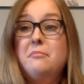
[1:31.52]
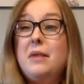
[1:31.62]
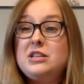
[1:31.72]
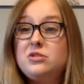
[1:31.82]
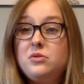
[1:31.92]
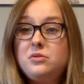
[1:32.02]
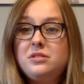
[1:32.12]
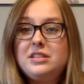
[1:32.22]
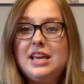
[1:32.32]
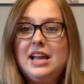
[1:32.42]

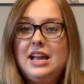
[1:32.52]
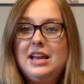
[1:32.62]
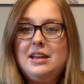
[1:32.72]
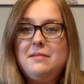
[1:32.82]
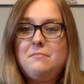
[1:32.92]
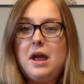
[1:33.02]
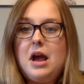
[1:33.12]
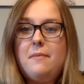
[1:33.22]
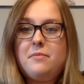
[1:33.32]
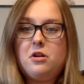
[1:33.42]
muscles in my
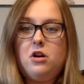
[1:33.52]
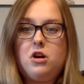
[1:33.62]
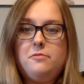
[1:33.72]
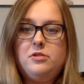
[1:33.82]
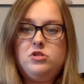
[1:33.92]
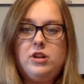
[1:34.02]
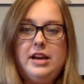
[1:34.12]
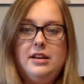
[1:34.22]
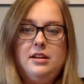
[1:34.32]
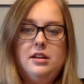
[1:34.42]
upper arm to try
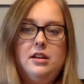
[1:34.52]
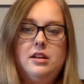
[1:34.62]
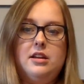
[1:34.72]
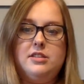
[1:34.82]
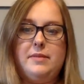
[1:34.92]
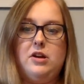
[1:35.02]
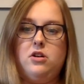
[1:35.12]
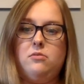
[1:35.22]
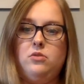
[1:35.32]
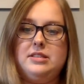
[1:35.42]
and because my
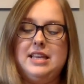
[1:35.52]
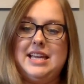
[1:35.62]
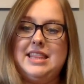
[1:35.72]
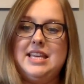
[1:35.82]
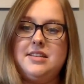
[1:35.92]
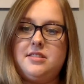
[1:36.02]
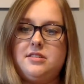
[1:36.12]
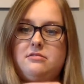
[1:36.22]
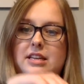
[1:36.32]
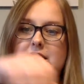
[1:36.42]
arm was like this,
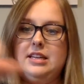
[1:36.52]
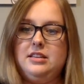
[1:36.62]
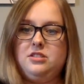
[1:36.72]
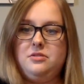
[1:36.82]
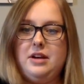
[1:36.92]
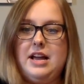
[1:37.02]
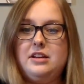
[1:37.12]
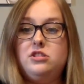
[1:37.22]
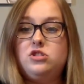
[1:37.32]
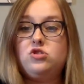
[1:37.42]
so they did it so I
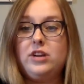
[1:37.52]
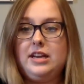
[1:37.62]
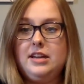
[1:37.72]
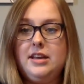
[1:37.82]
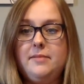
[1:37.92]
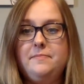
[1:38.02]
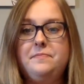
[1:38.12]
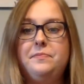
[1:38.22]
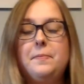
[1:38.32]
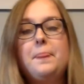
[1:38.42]
could straighten
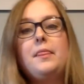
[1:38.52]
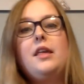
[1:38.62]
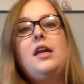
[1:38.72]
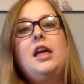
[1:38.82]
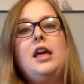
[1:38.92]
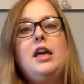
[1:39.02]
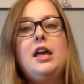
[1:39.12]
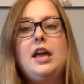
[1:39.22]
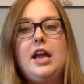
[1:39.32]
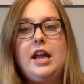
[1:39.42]

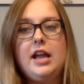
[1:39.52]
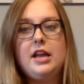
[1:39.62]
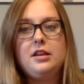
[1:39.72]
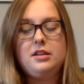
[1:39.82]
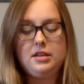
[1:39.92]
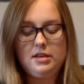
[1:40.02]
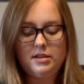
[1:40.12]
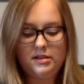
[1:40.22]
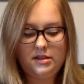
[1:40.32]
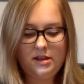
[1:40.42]
it. And
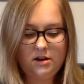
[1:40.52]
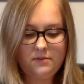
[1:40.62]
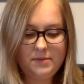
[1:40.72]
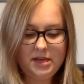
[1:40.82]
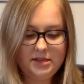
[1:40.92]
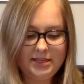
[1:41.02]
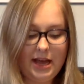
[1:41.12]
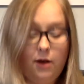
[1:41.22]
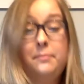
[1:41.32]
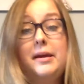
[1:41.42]
therapy's
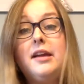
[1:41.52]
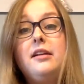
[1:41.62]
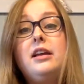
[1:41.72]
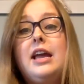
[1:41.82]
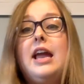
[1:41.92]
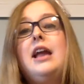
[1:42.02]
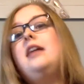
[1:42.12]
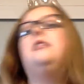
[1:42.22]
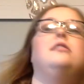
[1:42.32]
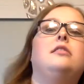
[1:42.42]
helping,
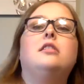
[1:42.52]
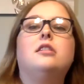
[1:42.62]
and